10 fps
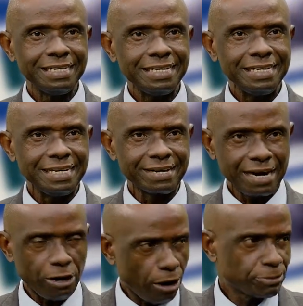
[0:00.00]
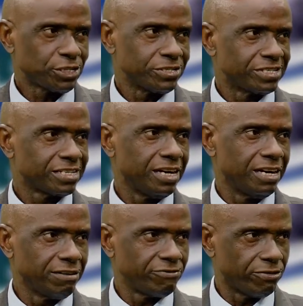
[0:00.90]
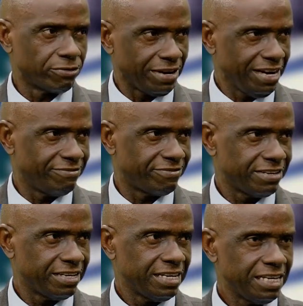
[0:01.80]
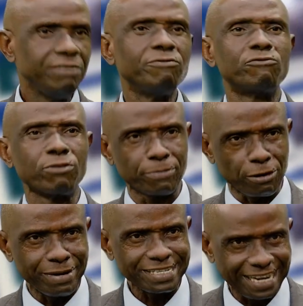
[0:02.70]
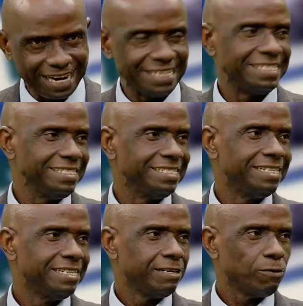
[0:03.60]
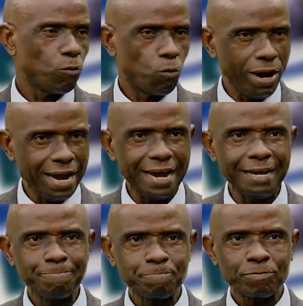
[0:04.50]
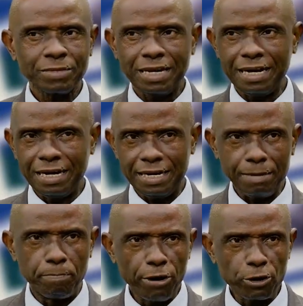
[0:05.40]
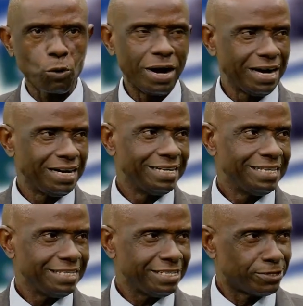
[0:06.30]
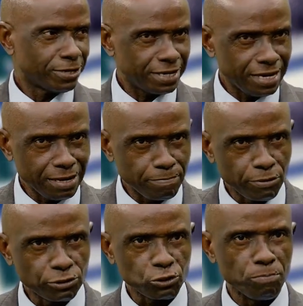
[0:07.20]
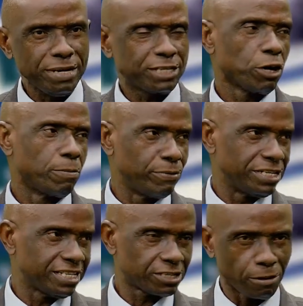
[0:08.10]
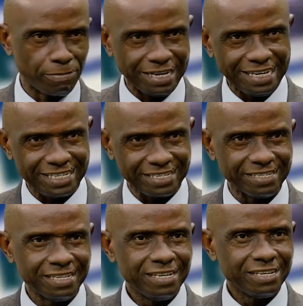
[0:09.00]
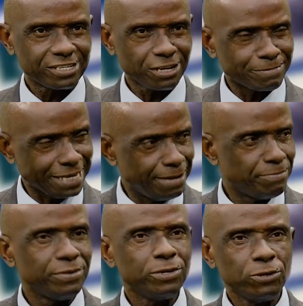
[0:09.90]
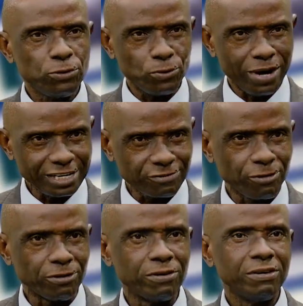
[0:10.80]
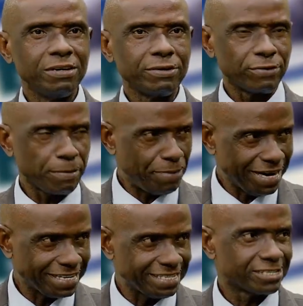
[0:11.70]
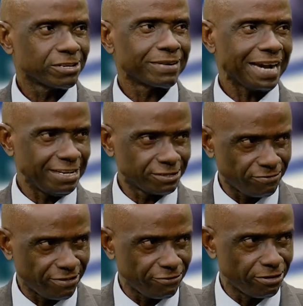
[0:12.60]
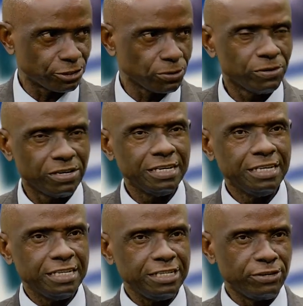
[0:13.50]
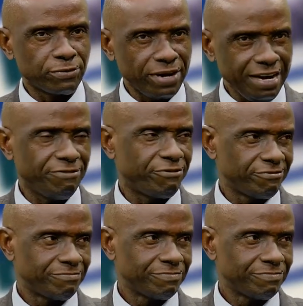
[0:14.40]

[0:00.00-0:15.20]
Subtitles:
there are options for relief, even from commercial lending, where a borrower is not able to meet up with his obligation. Sometimes you ask for repackaging, some kinds of reform. So the relief